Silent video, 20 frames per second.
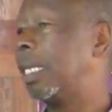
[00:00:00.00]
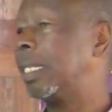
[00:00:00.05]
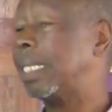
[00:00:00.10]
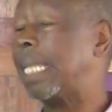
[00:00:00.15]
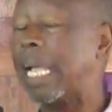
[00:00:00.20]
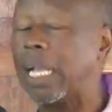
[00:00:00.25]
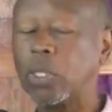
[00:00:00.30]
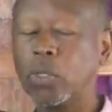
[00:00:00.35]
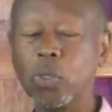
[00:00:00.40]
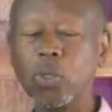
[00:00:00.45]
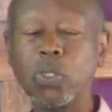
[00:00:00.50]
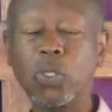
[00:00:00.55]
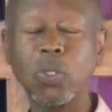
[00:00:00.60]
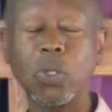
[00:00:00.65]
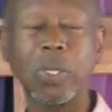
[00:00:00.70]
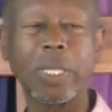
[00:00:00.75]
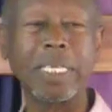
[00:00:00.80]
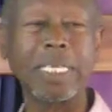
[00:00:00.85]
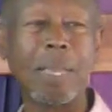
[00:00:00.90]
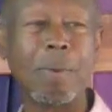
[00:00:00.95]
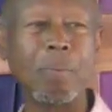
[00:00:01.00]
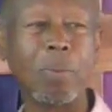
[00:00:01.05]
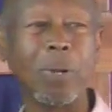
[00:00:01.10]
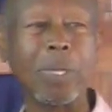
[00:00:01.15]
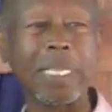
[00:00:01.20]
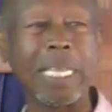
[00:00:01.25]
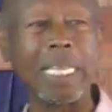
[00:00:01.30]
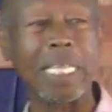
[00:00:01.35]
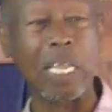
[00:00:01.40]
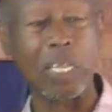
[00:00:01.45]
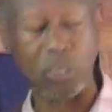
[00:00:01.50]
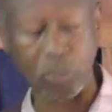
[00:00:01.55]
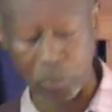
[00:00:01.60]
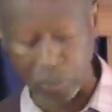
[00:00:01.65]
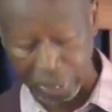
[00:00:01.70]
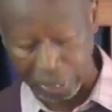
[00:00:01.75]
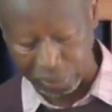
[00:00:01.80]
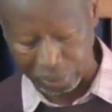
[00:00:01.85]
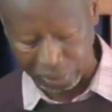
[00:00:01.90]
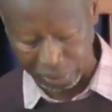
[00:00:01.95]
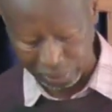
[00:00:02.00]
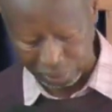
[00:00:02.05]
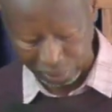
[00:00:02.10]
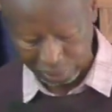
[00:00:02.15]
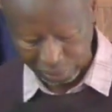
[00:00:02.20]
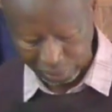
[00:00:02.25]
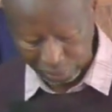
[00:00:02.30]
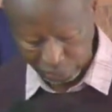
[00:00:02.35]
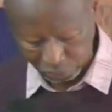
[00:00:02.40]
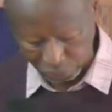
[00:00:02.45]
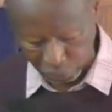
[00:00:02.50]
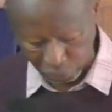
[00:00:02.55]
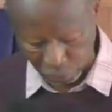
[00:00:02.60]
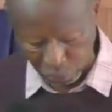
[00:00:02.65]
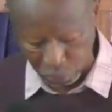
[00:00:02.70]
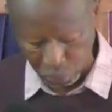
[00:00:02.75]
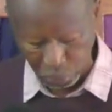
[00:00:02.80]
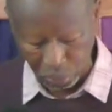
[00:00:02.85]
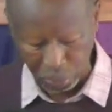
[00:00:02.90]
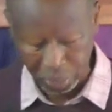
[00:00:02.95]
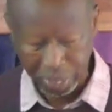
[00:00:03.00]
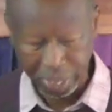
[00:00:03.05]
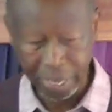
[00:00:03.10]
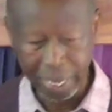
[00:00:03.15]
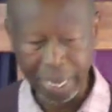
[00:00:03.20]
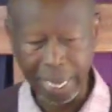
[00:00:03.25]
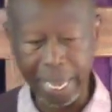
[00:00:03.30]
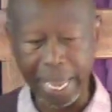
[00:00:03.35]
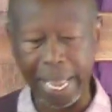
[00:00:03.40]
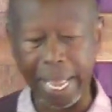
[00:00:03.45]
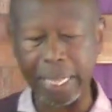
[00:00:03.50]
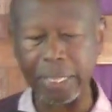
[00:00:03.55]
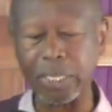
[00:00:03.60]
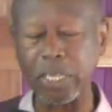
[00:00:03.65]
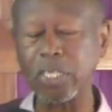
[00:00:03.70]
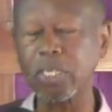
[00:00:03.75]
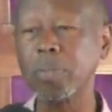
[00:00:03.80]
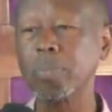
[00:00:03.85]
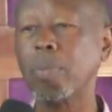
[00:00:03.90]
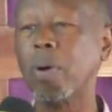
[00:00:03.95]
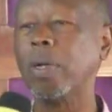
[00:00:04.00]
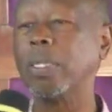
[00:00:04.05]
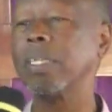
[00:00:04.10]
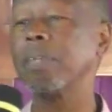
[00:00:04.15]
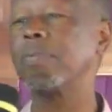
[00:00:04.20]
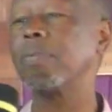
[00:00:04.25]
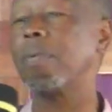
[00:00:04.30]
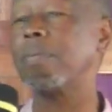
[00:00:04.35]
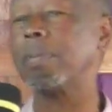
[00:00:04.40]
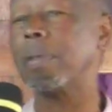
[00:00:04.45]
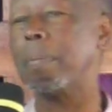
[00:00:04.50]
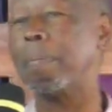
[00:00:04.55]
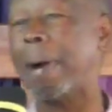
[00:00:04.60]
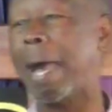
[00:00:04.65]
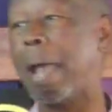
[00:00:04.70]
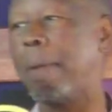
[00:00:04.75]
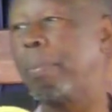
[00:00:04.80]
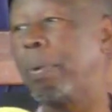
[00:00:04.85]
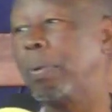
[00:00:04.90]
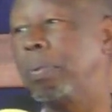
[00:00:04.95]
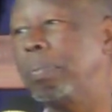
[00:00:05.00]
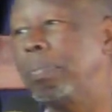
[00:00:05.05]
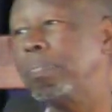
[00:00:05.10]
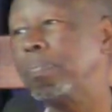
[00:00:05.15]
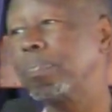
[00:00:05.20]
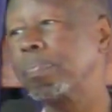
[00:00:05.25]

There are two stories I'm going to illustrate to you this morning from the Bible